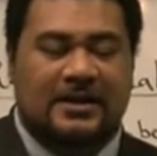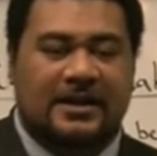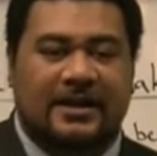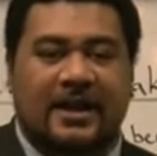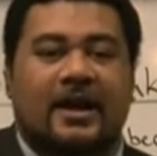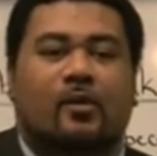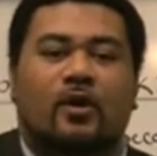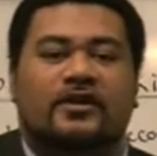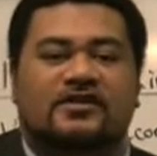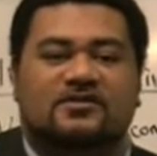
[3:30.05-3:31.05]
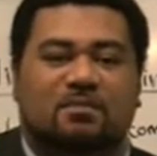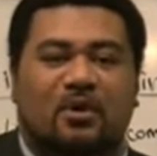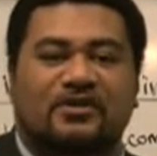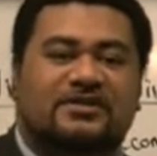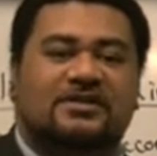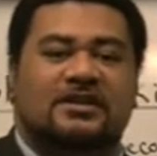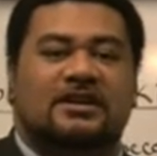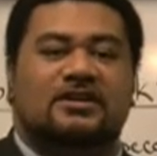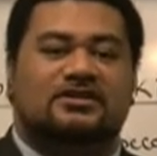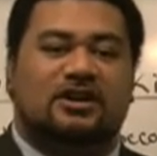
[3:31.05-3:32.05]
Again, I work in sports,
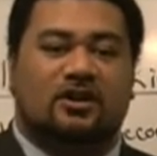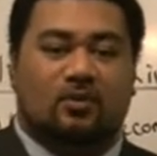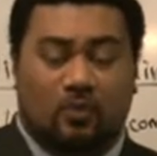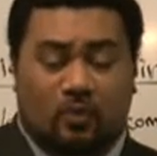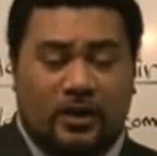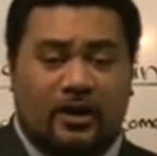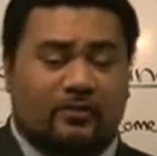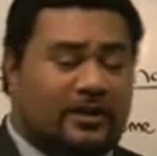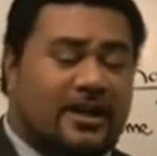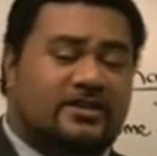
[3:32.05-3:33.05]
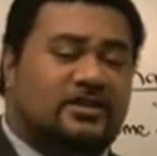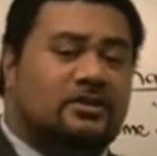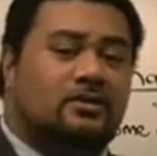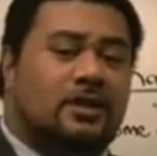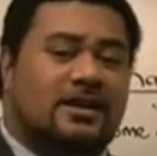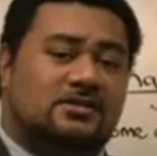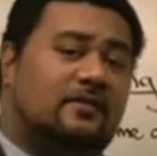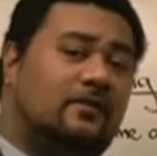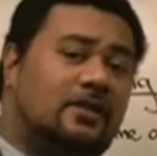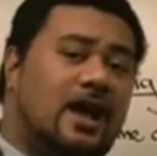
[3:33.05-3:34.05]
so we like to utilize the
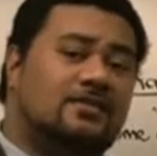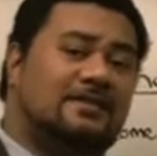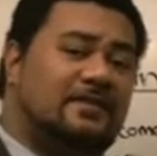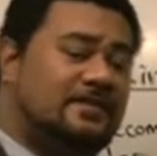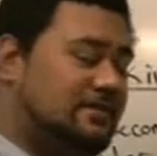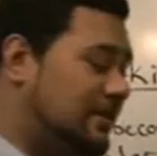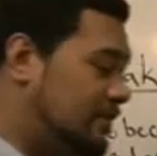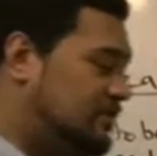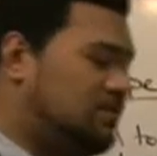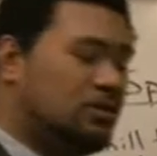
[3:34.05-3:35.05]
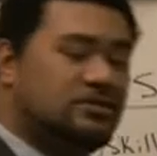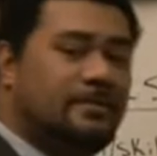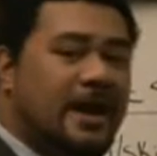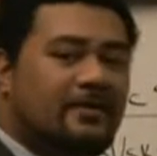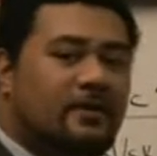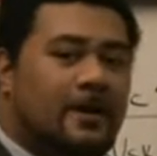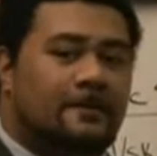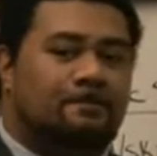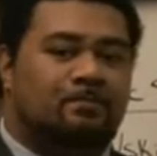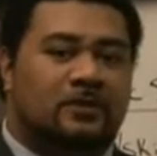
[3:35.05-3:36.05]
philosophies of the sports
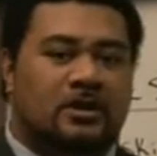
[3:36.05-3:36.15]
background.